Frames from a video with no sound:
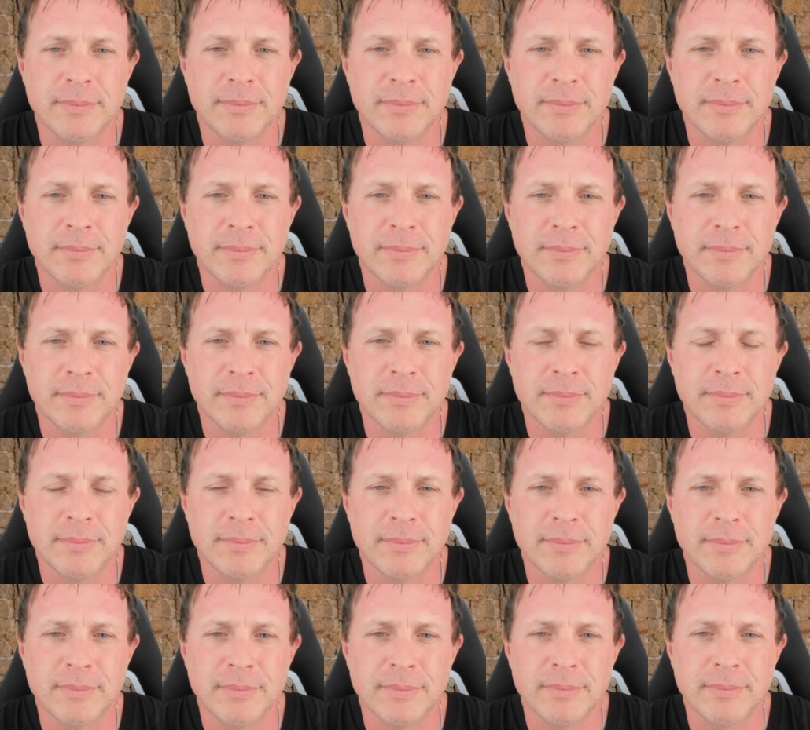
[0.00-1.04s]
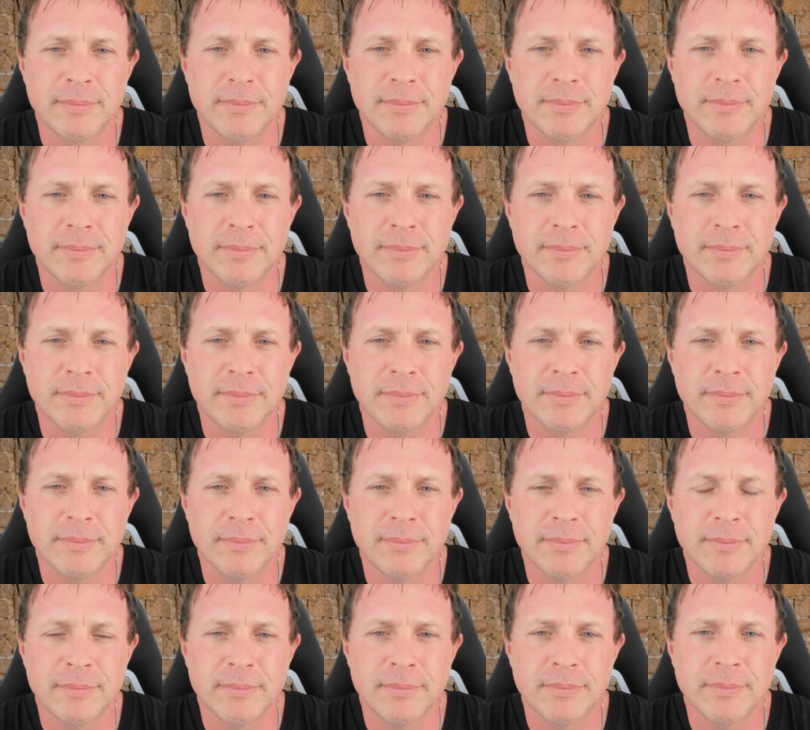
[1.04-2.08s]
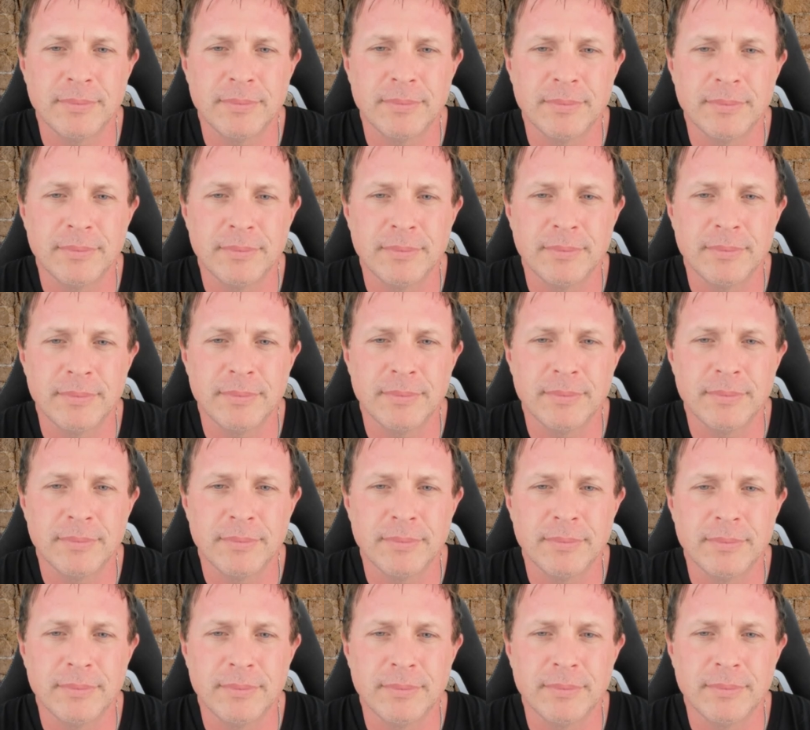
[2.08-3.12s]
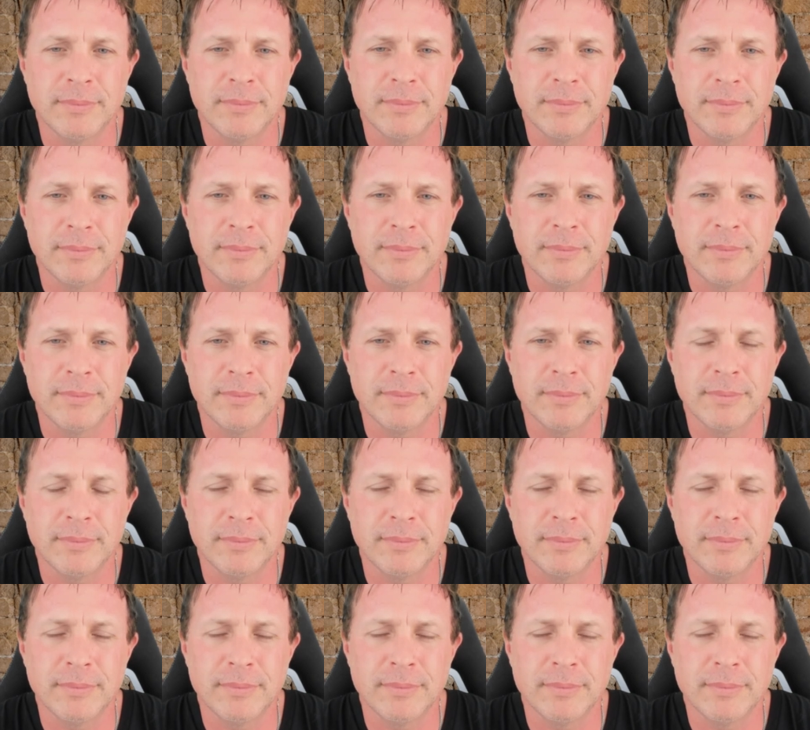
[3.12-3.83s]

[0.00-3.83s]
(not speaking)